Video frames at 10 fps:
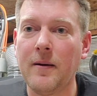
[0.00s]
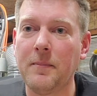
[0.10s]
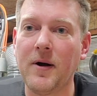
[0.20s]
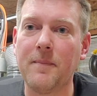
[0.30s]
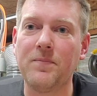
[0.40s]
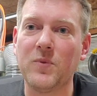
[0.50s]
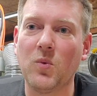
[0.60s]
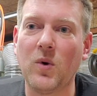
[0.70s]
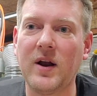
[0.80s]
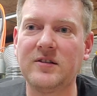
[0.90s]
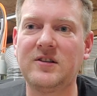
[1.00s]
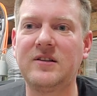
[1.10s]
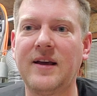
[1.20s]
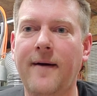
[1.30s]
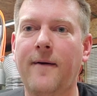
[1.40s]
But when I sit
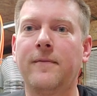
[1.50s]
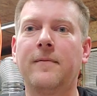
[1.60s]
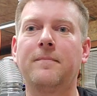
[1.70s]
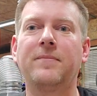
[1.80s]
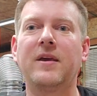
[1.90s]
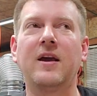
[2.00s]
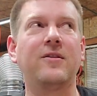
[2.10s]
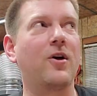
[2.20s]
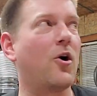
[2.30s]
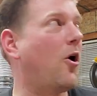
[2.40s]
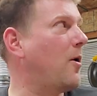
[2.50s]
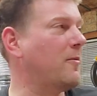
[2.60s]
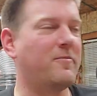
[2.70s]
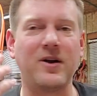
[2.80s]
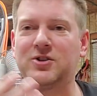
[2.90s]
down in the calm
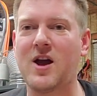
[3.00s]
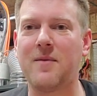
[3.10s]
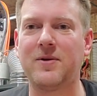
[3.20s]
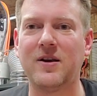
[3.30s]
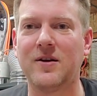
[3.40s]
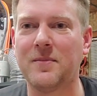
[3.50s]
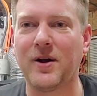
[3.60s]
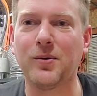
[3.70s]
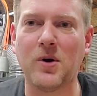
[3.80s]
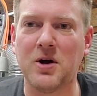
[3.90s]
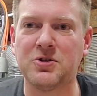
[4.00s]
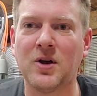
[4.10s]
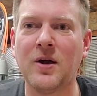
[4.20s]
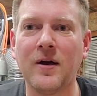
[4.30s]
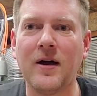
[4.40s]
of my shop here in my garage,
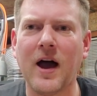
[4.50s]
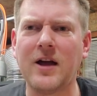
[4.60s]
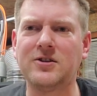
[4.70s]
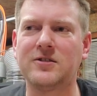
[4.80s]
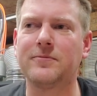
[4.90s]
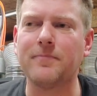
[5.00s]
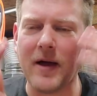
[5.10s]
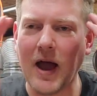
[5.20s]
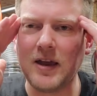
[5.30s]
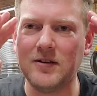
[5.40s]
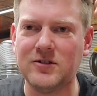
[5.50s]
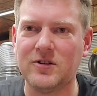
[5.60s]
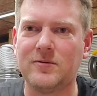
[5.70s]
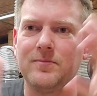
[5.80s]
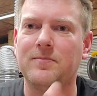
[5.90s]
I just, I can
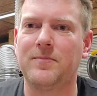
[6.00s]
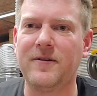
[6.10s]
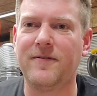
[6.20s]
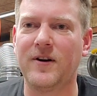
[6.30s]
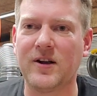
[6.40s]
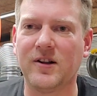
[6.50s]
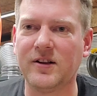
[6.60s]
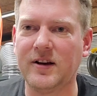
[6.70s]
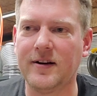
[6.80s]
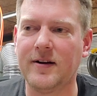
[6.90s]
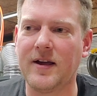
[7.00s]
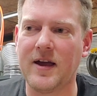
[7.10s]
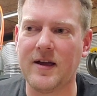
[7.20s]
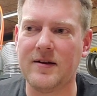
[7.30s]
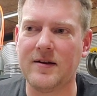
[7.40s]
just be very clear
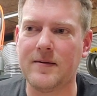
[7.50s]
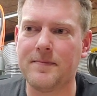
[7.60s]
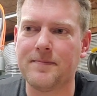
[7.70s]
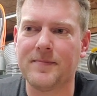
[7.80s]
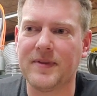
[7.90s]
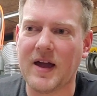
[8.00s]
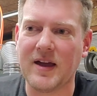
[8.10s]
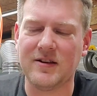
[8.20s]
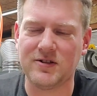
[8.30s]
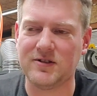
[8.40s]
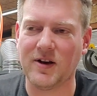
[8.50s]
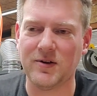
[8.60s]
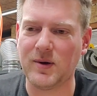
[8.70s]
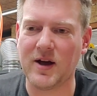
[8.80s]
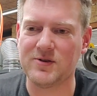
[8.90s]
and I can just tell
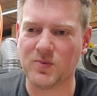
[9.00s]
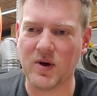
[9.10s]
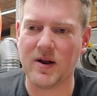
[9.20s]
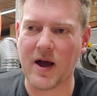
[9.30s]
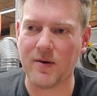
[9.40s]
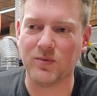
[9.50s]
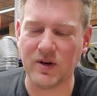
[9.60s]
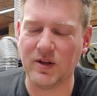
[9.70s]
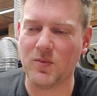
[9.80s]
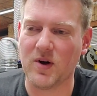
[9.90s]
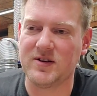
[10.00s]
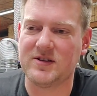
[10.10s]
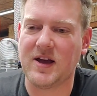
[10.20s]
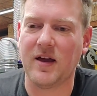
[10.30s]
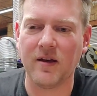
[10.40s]
you guys what I really want to
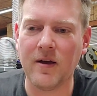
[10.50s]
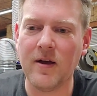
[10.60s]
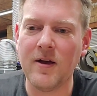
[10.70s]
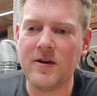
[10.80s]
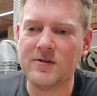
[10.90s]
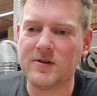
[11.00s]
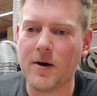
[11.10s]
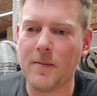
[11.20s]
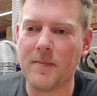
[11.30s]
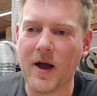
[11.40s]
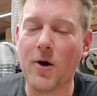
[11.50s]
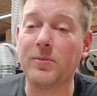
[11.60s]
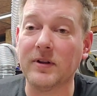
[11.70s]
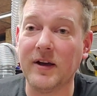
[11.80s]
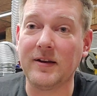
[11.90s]
say. So I hope
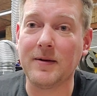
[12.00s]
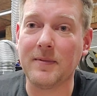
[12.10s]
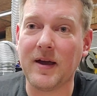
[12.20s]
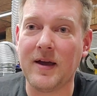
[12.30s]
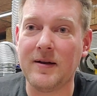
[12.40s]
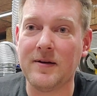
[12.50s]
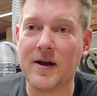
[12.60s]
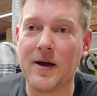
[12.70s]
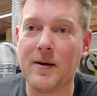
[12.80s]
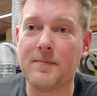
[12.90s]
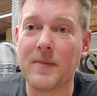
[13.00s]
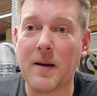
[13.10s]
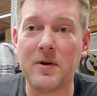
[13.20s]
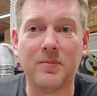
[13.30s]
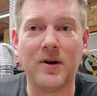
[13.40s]
you like it, and uh,
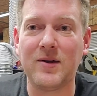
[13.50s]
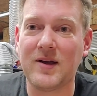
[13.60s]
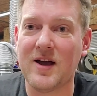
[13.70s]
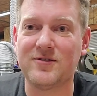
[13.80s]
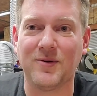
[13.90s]
I'm going to bring you guys